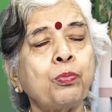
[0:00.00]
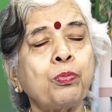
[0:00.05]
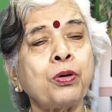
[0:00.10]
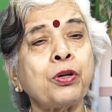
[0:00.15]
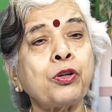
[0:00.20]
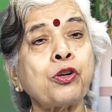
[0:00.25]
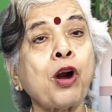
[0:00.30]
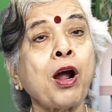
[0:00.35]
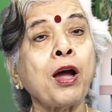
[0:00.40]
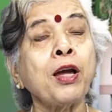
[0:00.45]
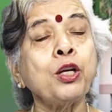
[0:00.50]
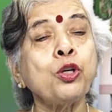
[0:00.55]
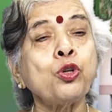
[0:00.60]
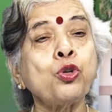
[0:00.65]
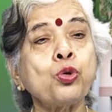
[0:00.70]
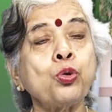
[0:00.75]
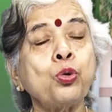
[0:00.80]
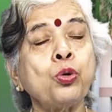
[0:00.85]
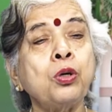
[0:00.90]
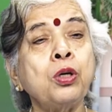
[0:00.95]
trying
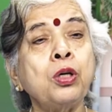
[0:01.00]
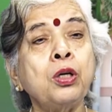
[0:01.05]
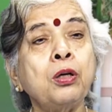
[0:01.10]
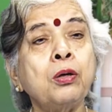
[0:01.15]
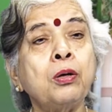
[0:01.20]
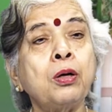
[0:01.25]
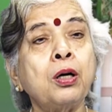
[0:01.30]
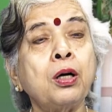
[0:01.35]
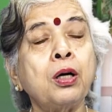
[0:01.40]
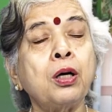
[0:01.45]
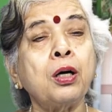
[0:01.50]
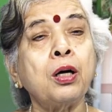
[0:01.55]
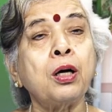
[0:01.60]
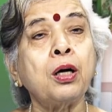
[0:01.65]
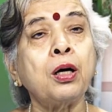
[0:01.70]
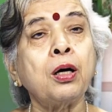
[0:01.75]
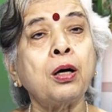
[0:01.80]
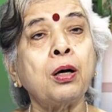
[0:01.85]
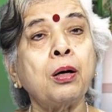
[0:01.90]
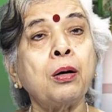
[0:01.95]
to
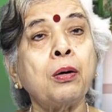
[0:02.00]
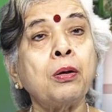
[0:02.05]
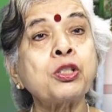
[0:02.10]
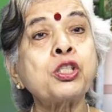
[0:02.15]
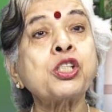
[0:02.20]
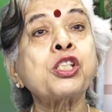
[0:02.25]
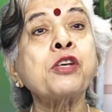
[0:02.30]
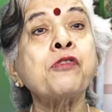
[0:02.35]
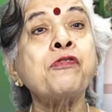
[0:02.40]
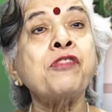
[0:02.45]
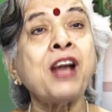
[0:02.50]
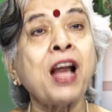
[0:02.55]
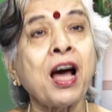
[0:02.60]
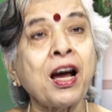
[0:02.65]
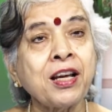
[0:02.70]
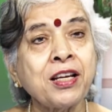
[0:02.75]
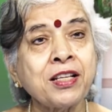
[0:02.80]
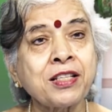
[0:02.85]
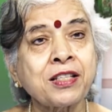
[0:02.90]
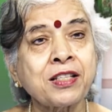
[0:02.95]

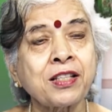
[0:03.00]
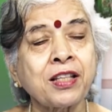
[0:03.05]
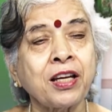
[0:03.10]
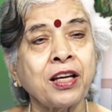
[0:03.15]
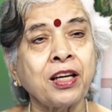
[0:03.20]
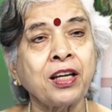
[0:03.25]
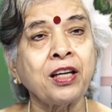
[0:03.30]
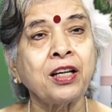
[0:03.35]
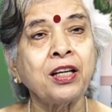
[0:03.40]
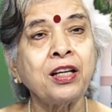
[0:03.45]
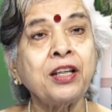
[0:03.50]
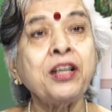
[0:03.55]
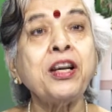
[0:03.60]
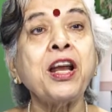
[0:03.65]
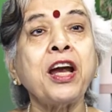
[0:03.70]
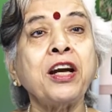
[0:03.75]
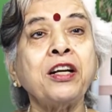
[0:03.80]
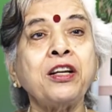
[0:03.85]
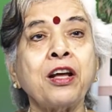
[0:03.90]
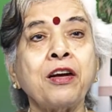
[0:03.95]
civilize the
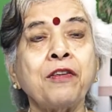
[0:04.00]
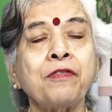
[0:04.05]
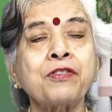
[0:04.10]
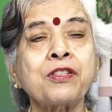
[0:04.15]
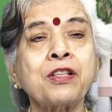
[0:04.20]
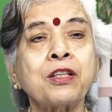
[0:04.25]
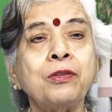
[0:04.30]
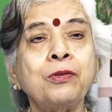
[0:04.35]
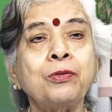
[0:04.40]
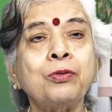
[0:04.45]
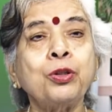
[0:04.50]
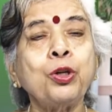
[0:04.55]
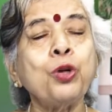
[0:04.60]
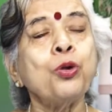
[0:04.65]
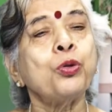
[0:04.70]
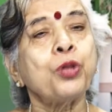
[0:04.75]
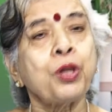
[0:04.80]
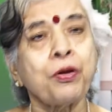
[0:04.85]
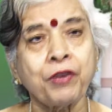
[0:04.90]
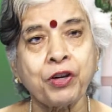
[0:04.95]
natives.
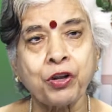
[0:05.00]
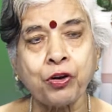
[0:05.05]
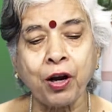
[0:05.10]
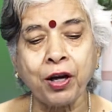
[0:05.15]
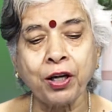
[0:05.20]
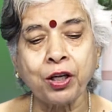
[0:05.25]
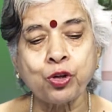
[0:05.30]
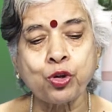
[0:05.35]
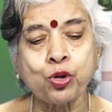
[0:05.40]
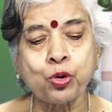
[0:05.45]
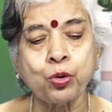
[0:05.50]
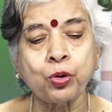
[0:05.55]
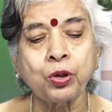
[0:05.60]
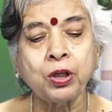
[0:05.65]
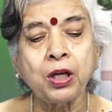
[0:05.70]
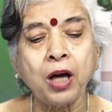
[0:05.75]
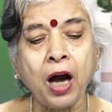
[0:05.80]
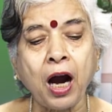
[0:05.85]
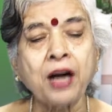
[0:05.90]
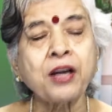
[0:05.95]
They were trying to
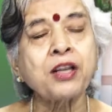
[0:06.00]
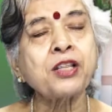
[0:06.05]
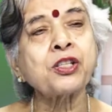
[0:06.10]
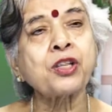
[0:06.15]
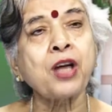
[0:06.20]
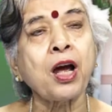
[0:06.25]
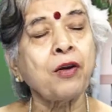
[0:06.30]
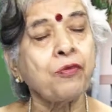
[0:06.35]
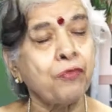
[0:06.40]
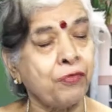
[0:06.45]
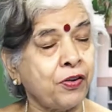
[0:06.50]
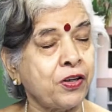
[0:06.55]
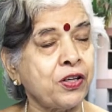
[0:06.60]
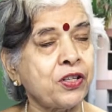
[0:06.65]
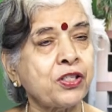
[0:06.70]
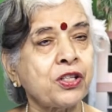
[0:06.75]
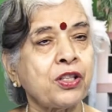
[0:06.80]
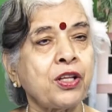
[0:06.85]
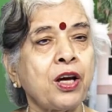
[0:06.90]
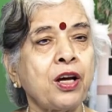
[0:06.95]
understand
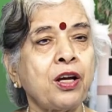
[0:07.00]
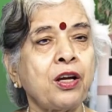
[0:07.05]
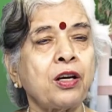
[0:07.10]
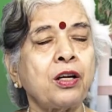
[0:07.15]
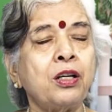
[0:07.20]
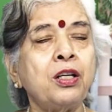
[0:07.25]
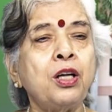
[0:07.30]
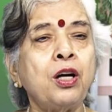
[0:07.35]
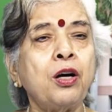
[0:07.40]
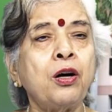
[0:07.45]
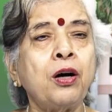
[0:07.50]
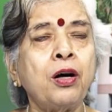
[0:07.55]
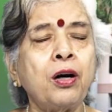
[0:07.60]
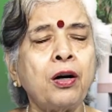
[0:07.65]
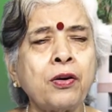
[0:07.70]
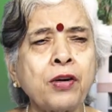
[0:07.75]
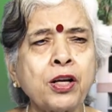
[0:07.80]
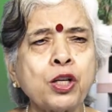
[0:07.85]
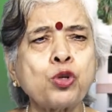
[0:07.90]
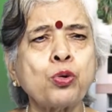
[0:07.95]
first their
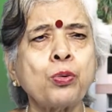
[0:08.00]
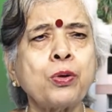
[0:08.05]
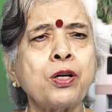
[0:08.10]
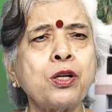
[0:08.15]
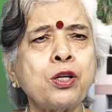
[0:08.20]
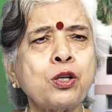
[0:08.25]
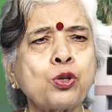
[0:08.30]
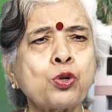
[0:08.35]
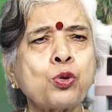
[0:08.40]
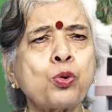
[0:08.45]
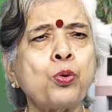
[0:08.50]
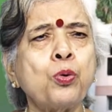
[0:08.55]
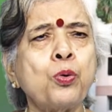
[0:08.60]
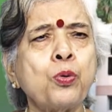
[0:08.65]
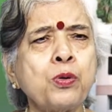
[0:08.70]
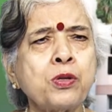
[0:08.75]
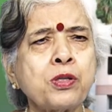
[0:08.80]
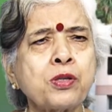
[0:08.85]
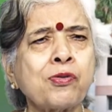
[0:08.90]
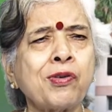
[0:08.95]
rituals,
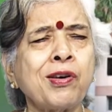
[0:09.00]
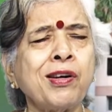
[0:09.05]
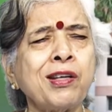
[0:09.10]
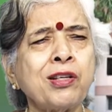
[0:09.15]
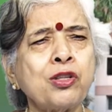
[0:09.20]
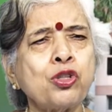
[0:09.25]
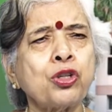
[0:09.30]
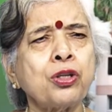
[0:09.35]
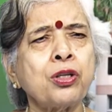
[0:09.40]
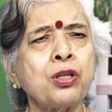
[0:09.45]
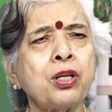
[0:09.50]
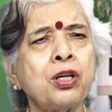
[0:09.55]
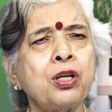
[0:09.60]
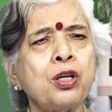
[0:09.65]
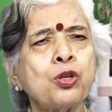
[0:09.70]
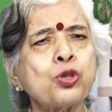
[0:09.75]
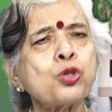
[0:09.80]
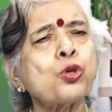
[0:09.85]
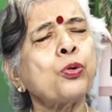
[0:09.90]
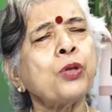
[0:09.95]
rules, religion,
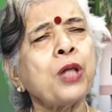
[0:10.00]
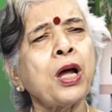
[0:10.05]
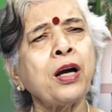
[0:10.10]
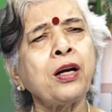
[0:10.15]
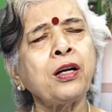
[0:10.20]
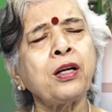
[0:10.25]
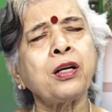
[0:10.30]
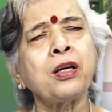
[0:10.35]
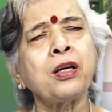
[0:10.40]
so that